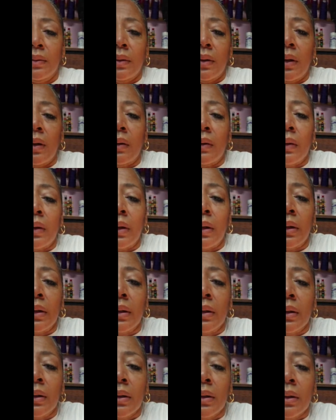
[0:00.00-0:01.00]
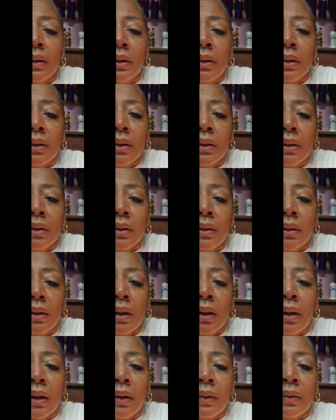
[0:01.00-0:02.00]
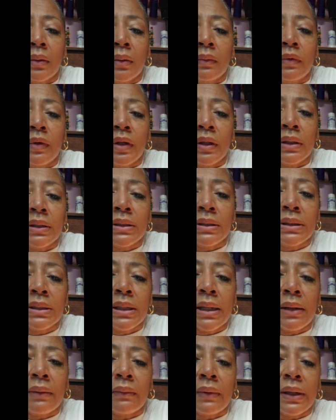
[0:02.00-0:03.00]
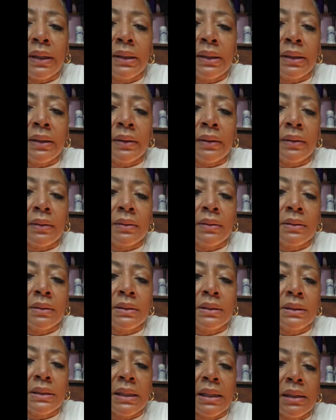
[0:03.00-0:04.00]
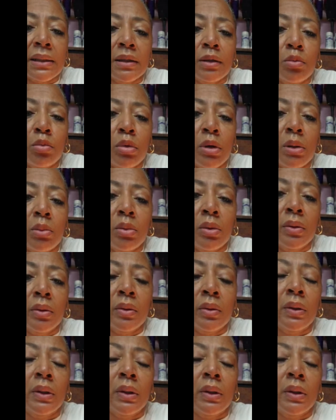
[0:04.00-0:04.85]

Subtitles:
Okay. I don't know if you can see that right there. See that little bubble?